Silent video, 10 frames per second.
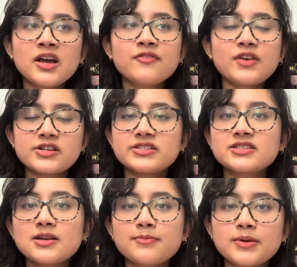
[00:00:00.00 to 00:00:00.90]
versus
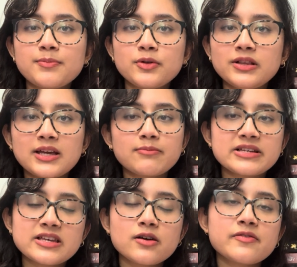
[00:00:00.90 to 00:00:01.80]
some people like
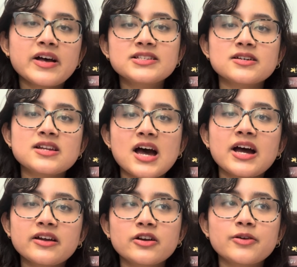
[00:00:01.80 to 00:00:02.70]
myself had done higher